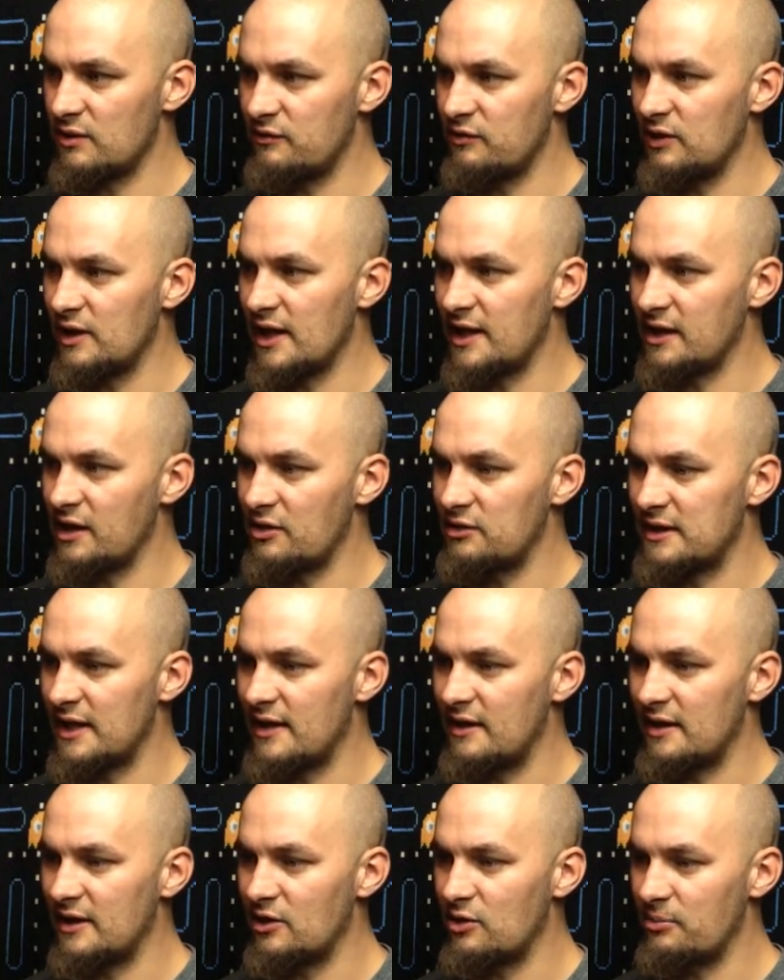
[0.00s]
If you let it go
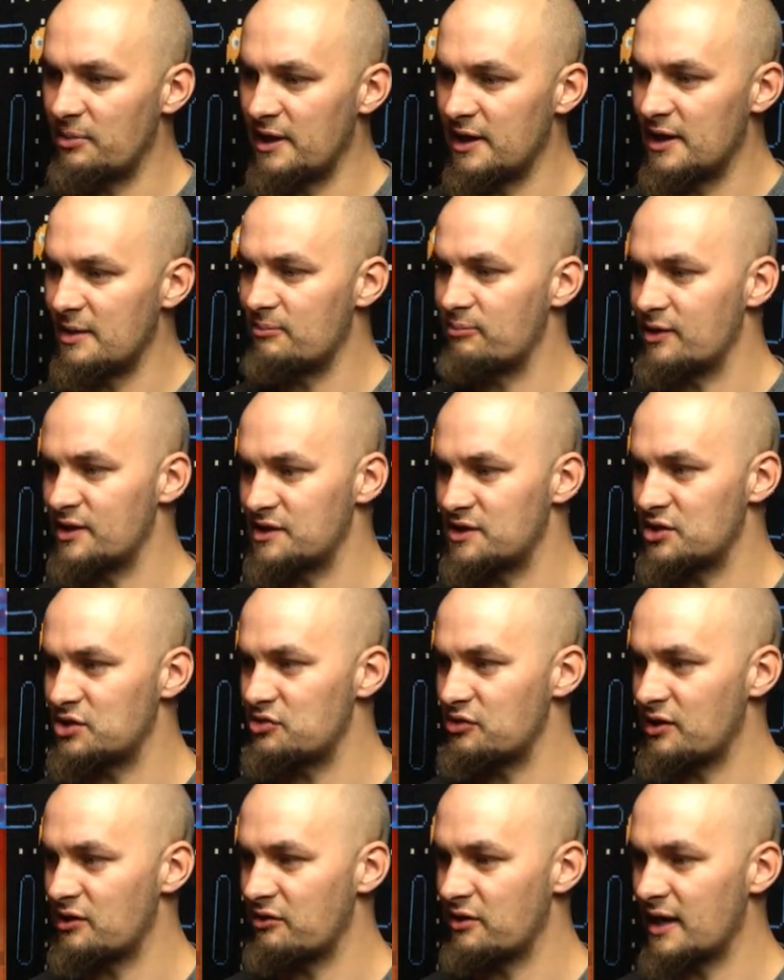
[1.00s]
down a little bit and then press the
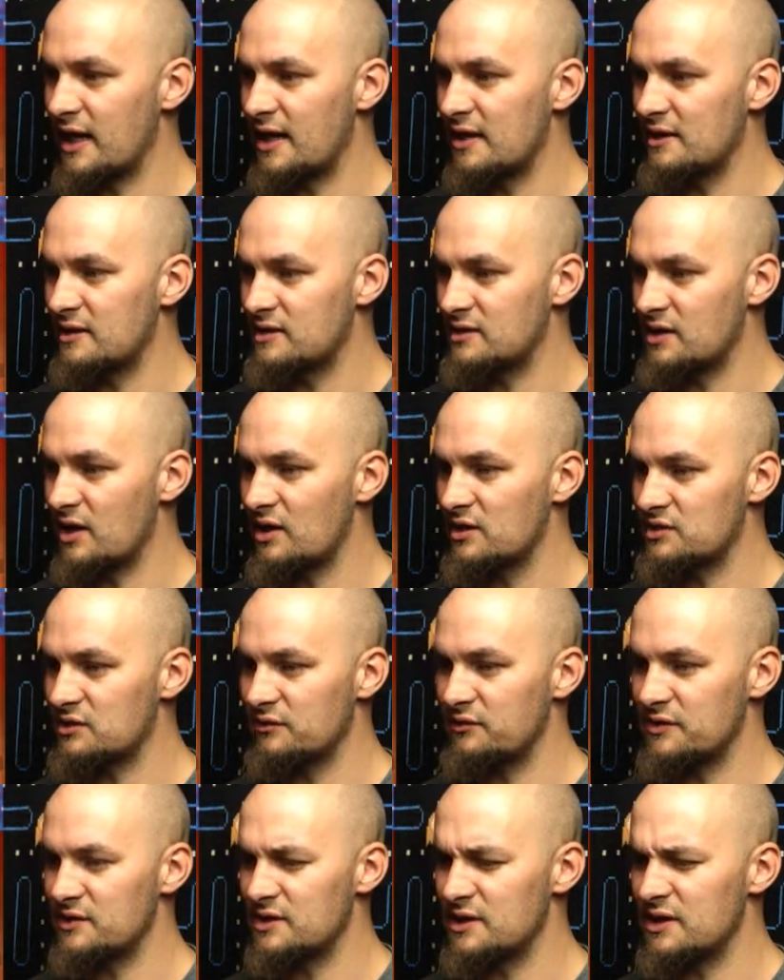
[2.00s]
trigger again, it starts
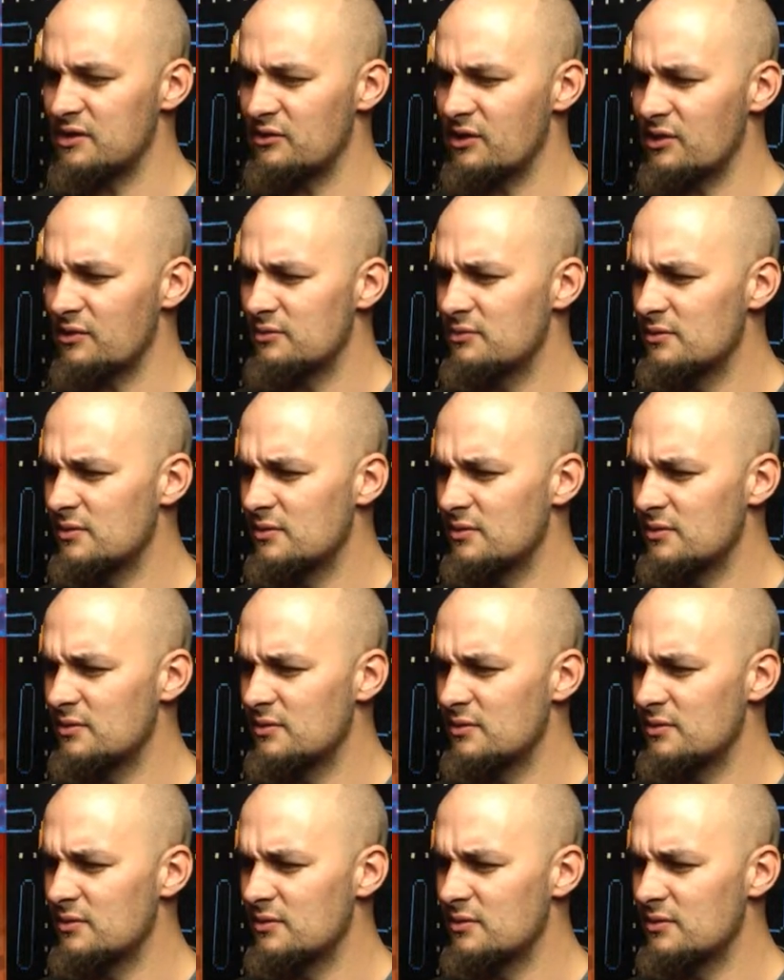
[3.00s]
off at 0.